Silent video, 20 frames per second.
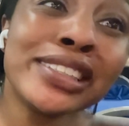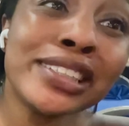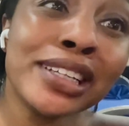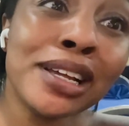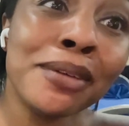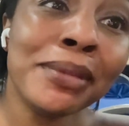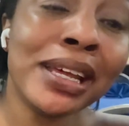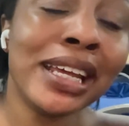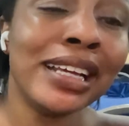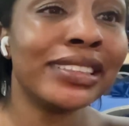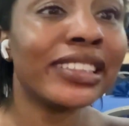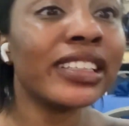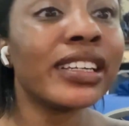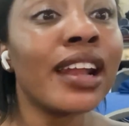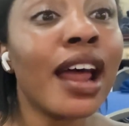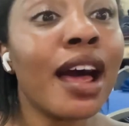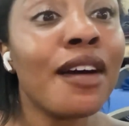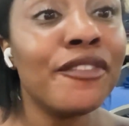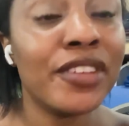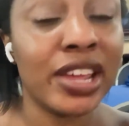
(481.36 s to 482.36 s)
him. He is
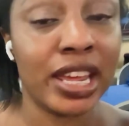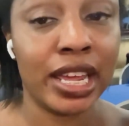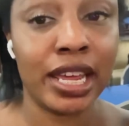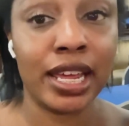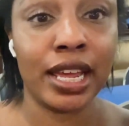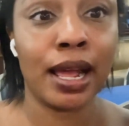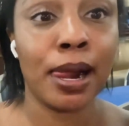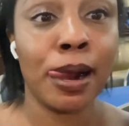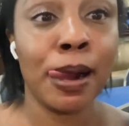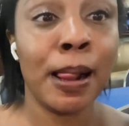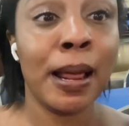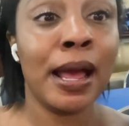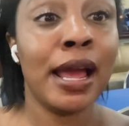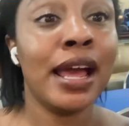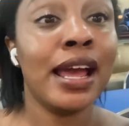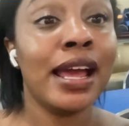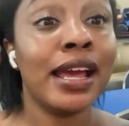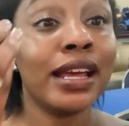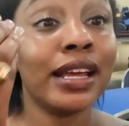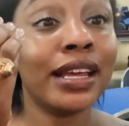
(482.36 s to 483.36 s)
loving.
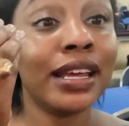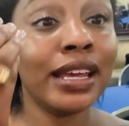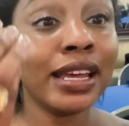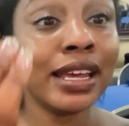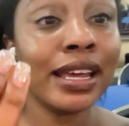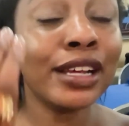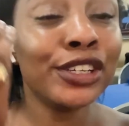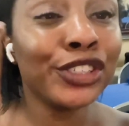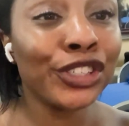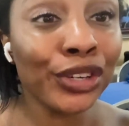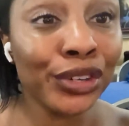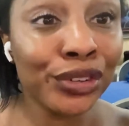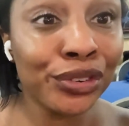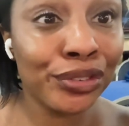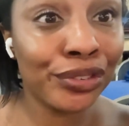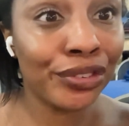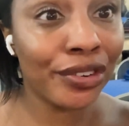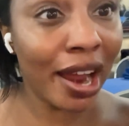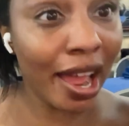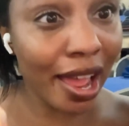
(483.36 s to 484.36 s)
He is your
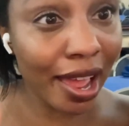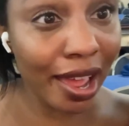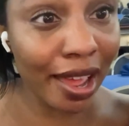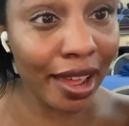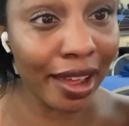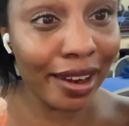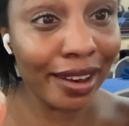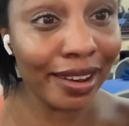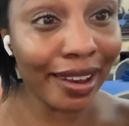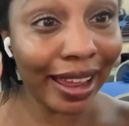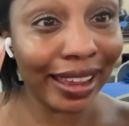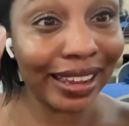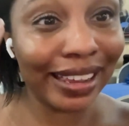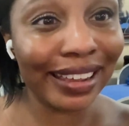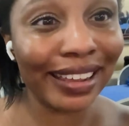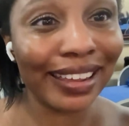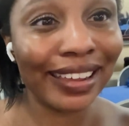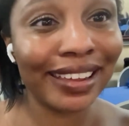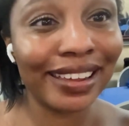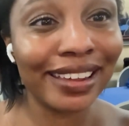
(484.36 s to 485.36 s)
friend. Like,
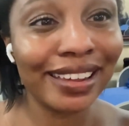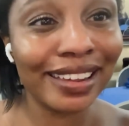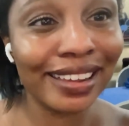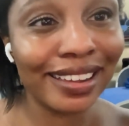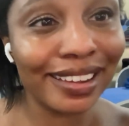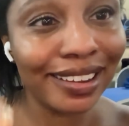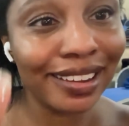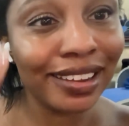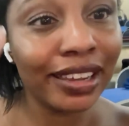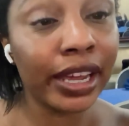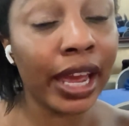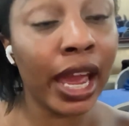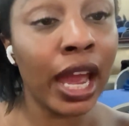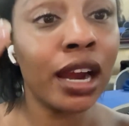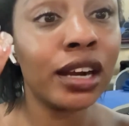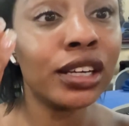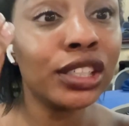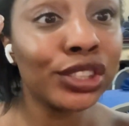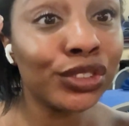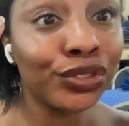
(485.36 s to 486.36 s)
he
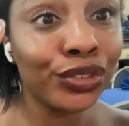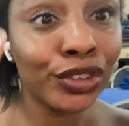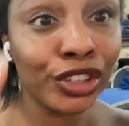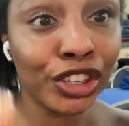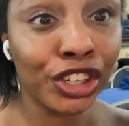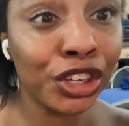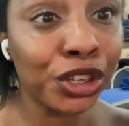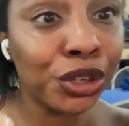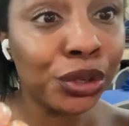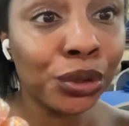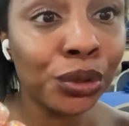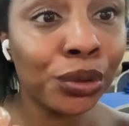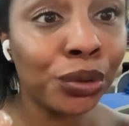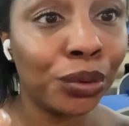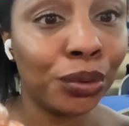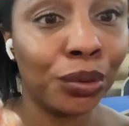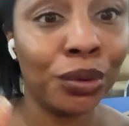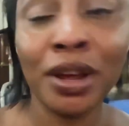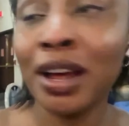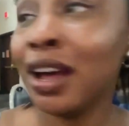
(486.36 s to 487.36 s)
cares for
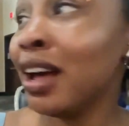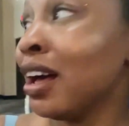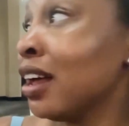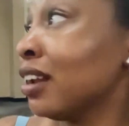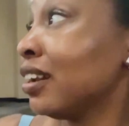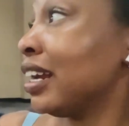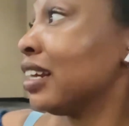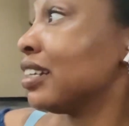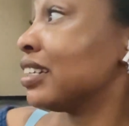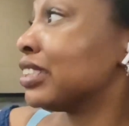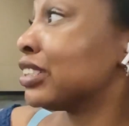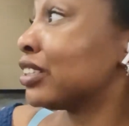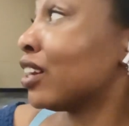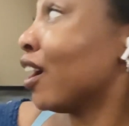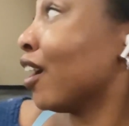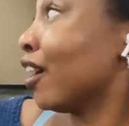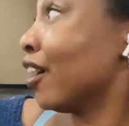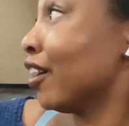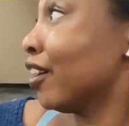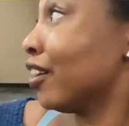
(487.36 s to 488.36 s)
you. Like, this
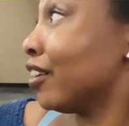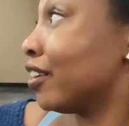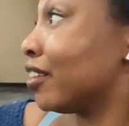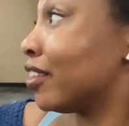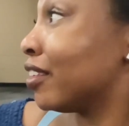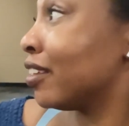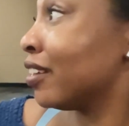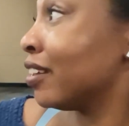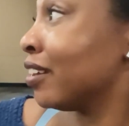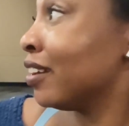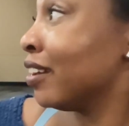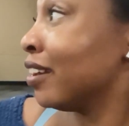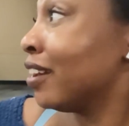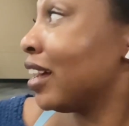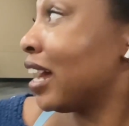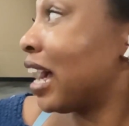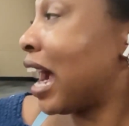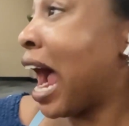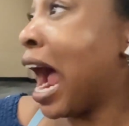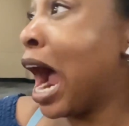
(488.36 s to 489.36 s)
earth,
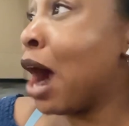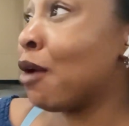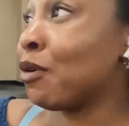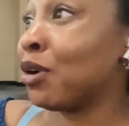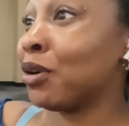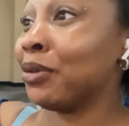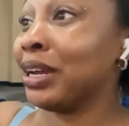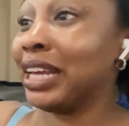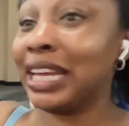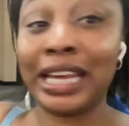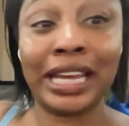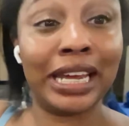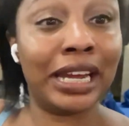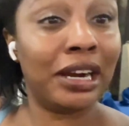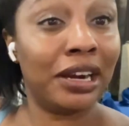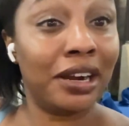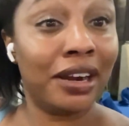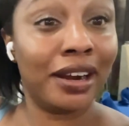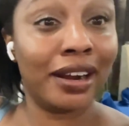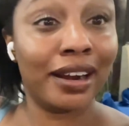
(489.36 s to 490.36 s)
how are we
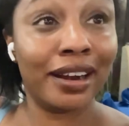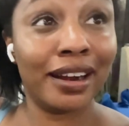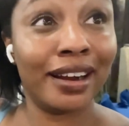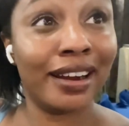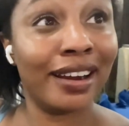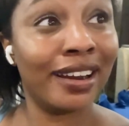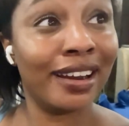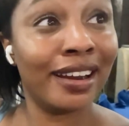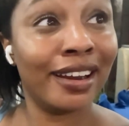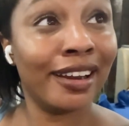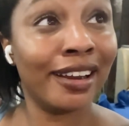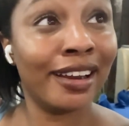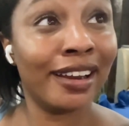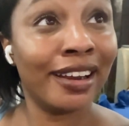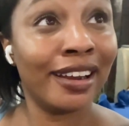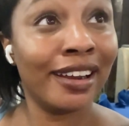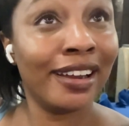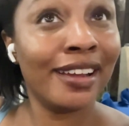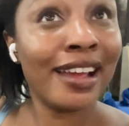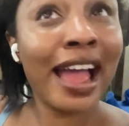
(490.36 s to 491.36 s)
here?
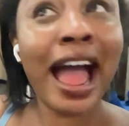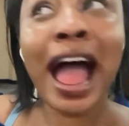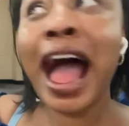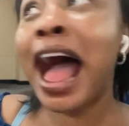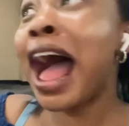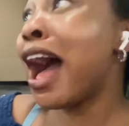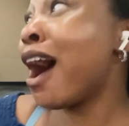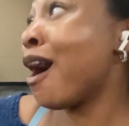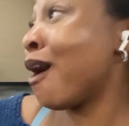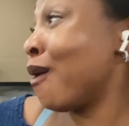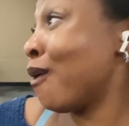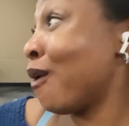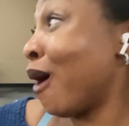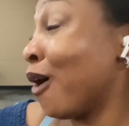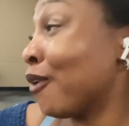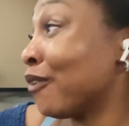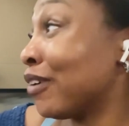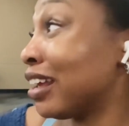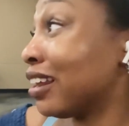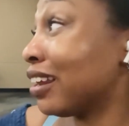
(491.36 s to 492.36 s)
How
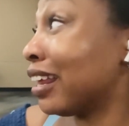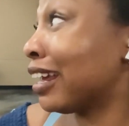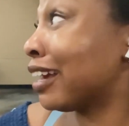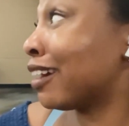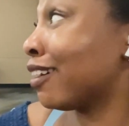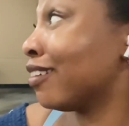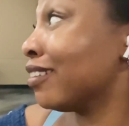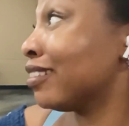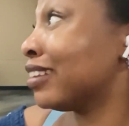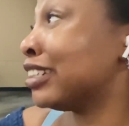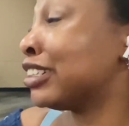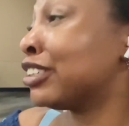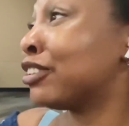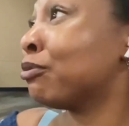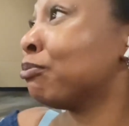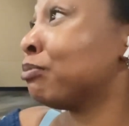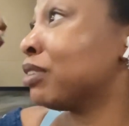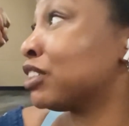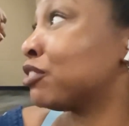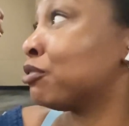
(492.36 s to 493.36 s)
are we, like, this
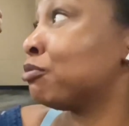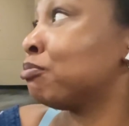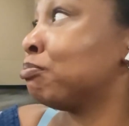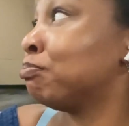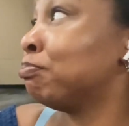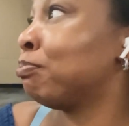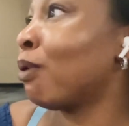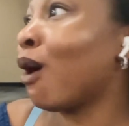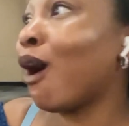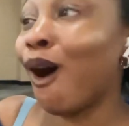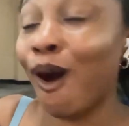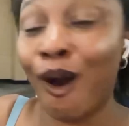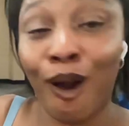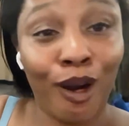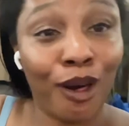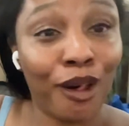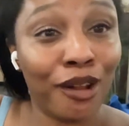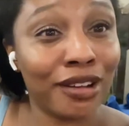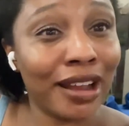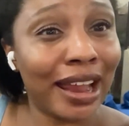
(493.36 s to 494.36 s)
this
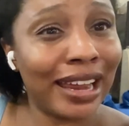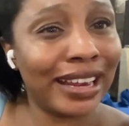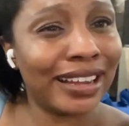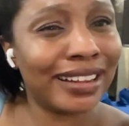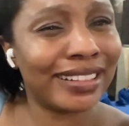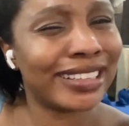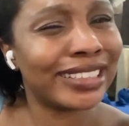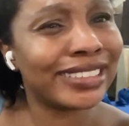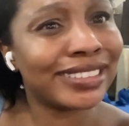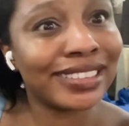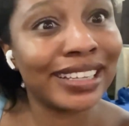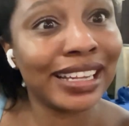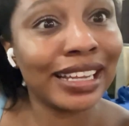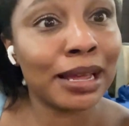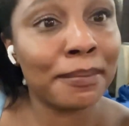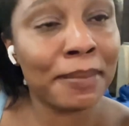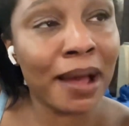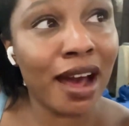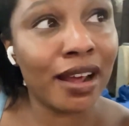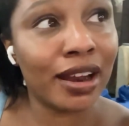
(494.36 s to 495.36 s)
ball, like, just think
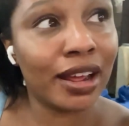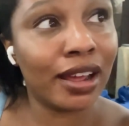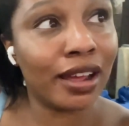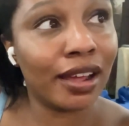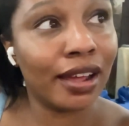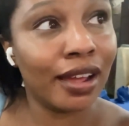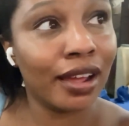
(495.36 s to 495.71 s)
about it.